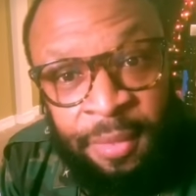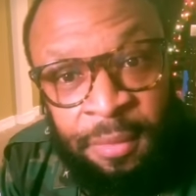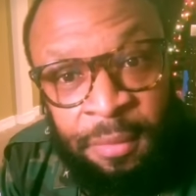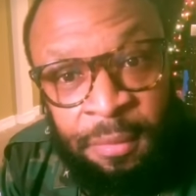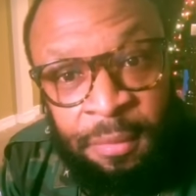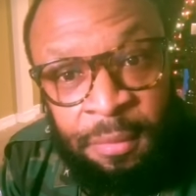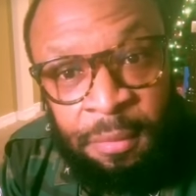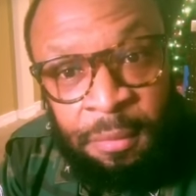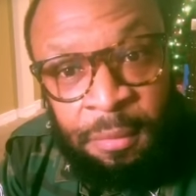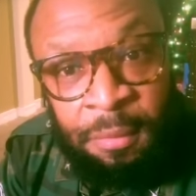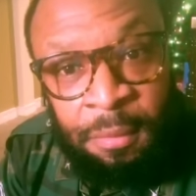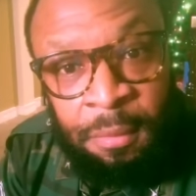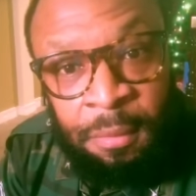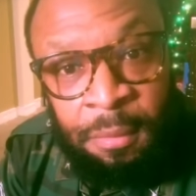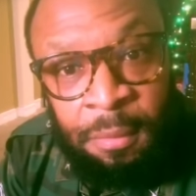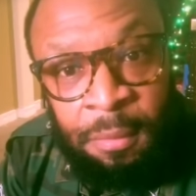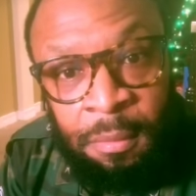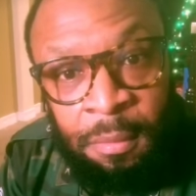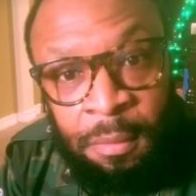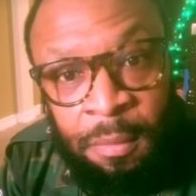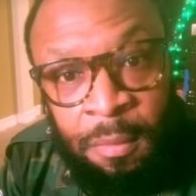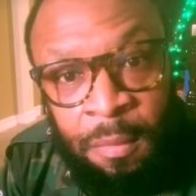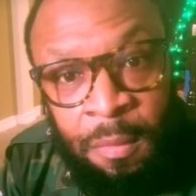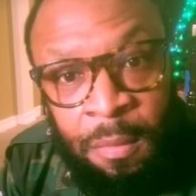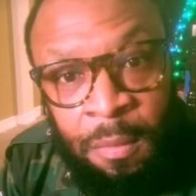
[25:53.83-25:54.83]

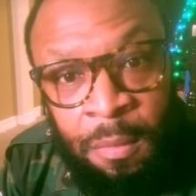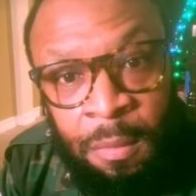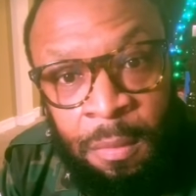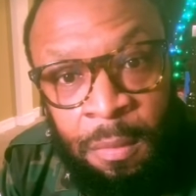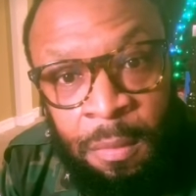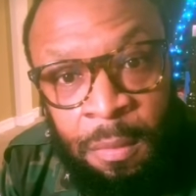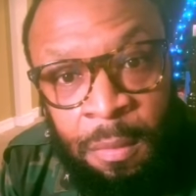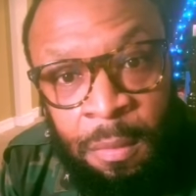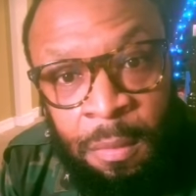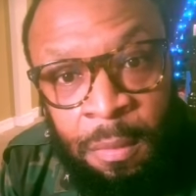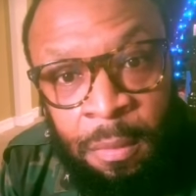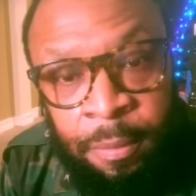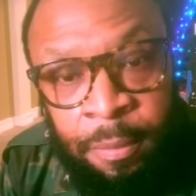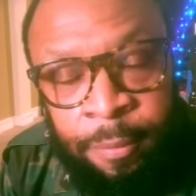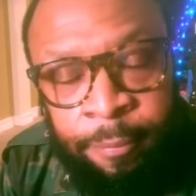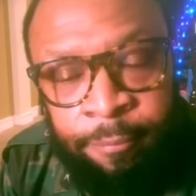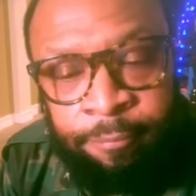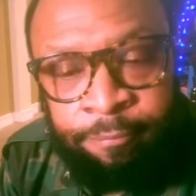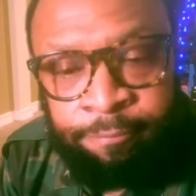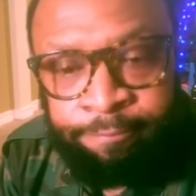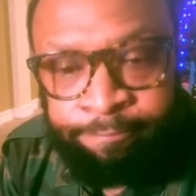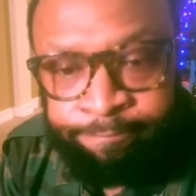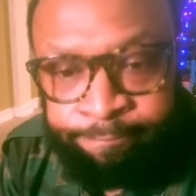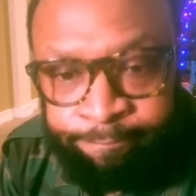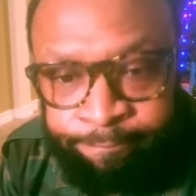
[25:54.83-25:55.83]

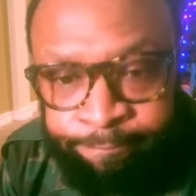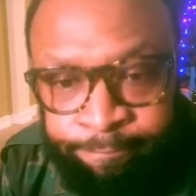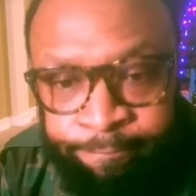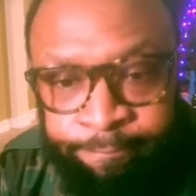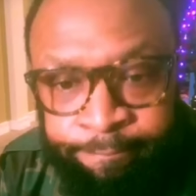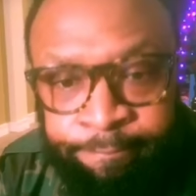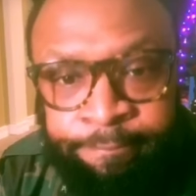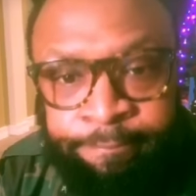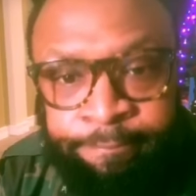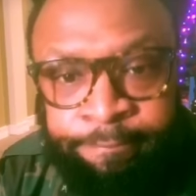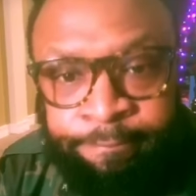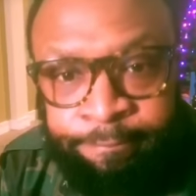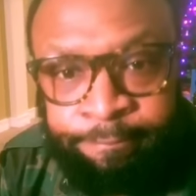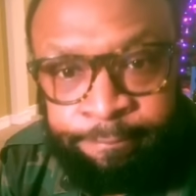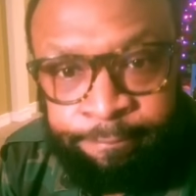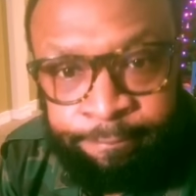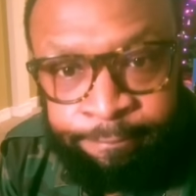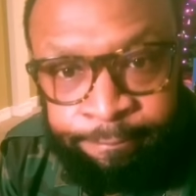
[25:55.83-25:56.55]
(no one is talking)